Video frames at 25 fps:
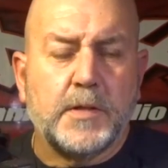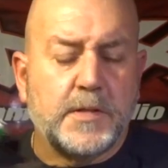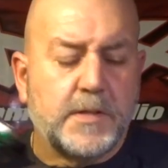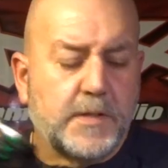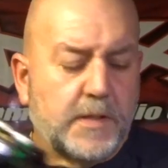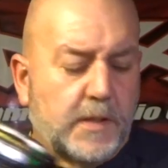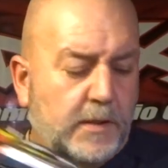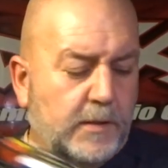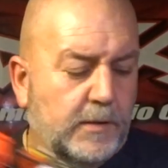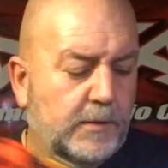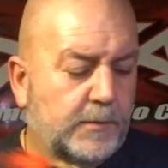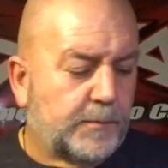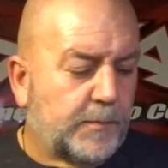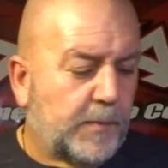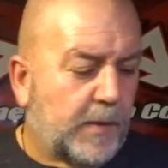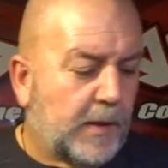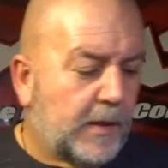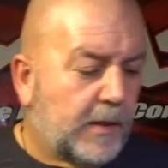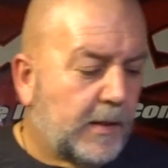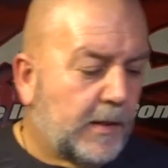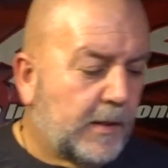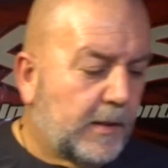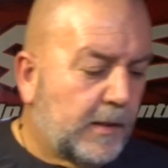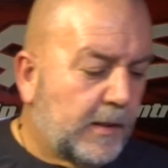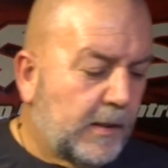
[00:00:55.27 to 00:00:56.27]
So
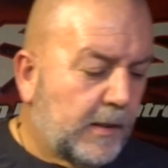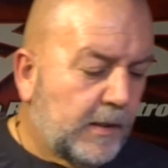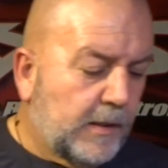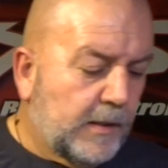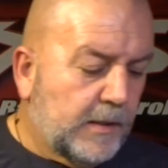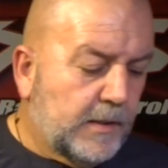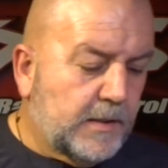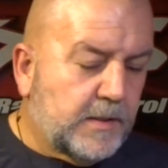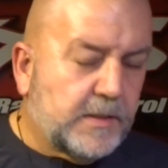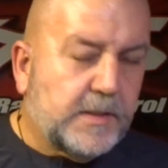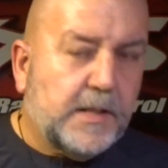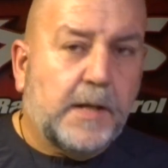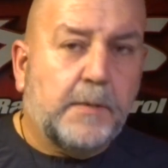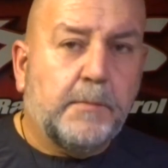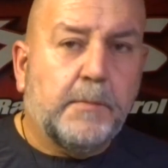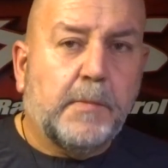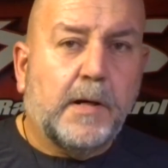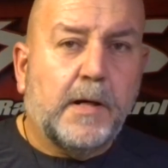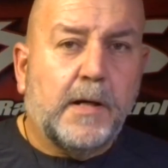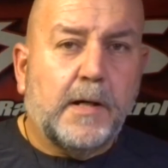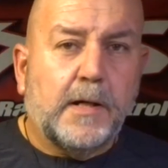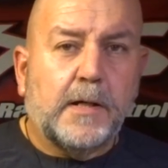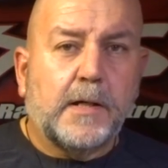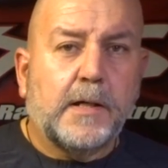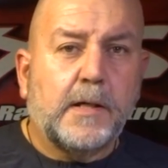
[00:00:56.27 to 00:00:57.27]
stand
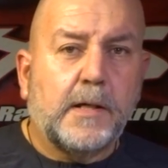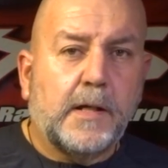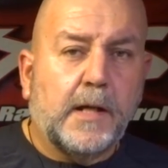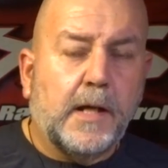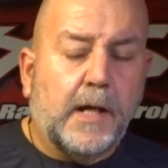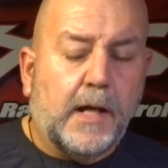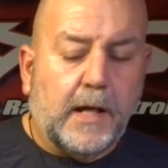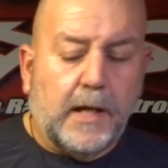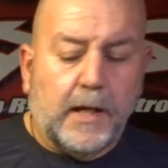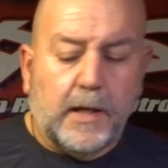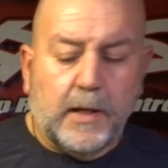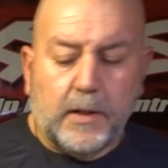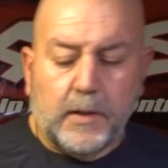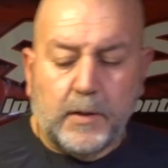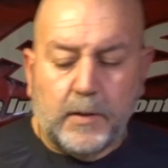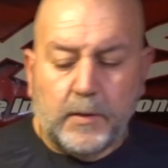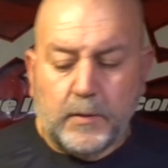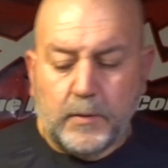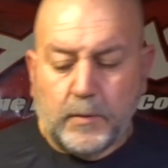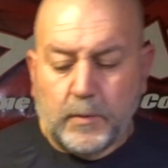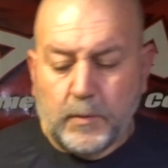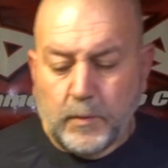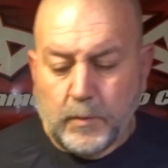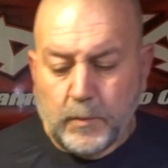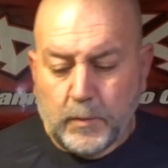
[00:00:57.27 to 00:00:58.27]
by, and
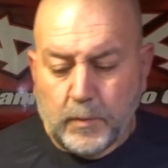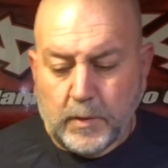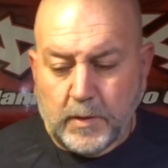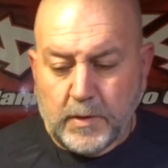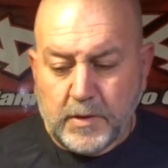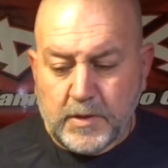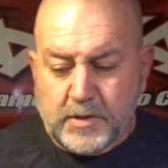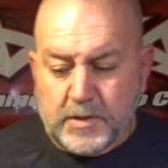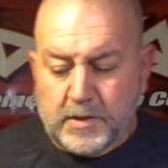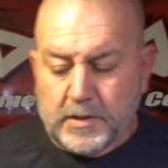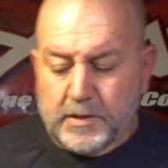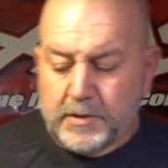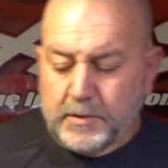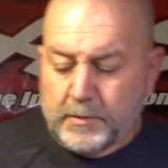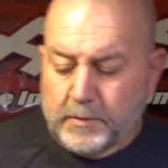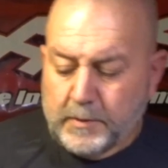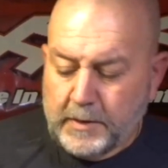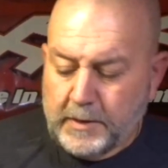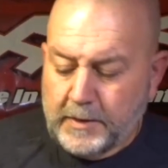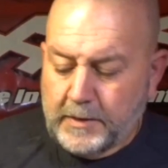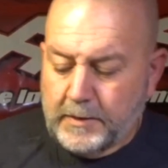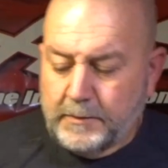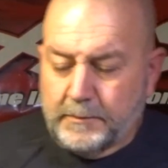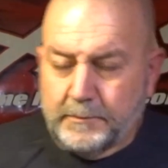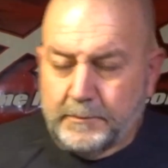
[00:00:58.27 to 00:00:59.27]
we're going to start doing it.